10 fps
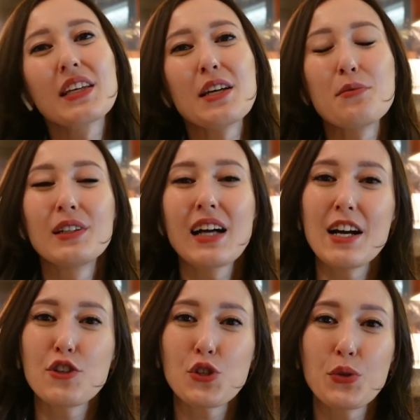It will
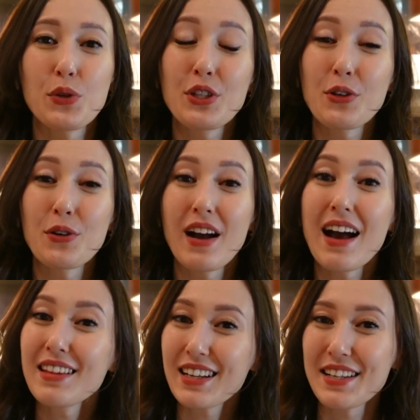guide you in your
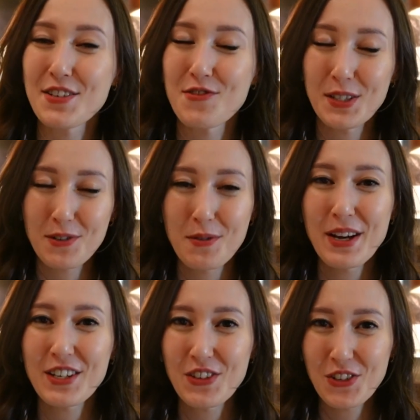elegance
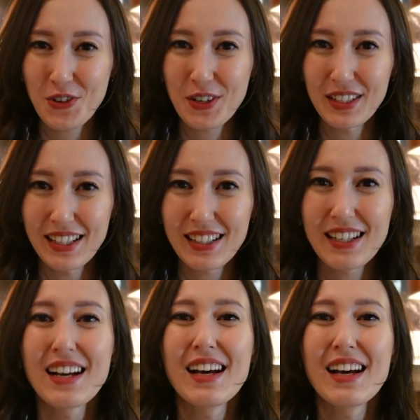transformation journey.